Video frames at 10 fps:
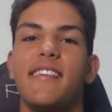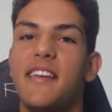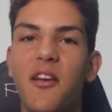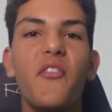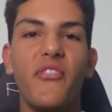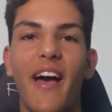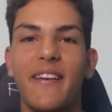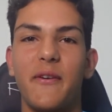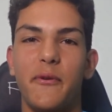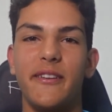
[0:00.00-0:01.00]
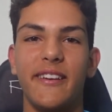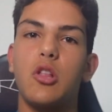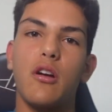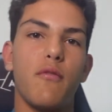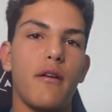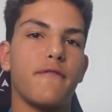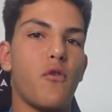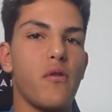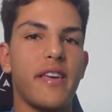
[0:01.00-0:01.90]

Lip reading: They're not that good. Geelong have won 4